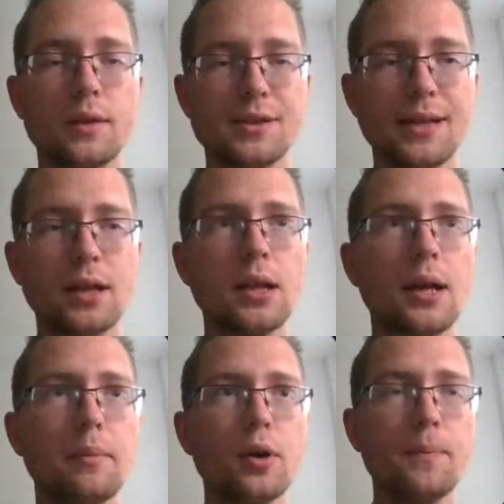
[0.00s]
the standard
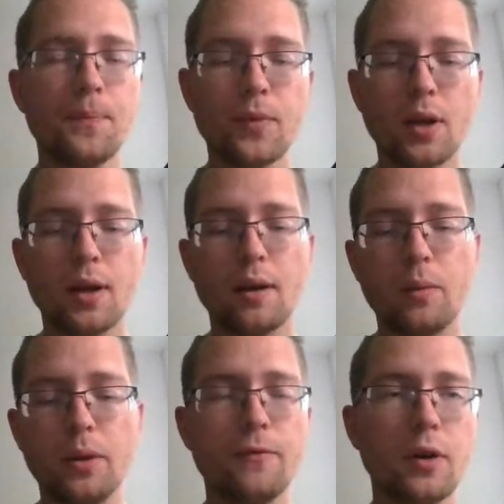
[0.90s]
library, and
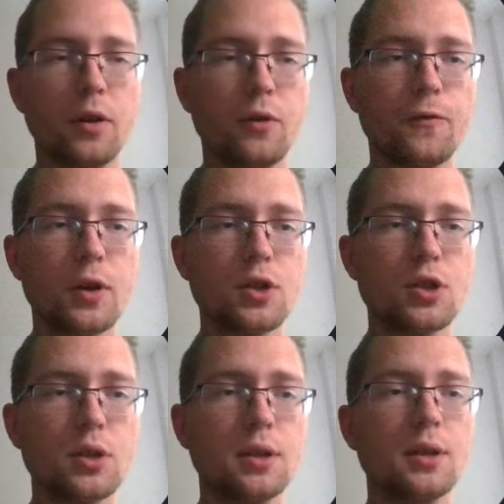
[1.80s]
now we define a new
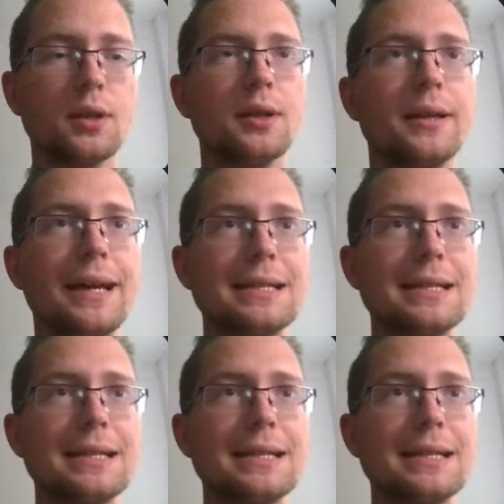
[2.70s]
function,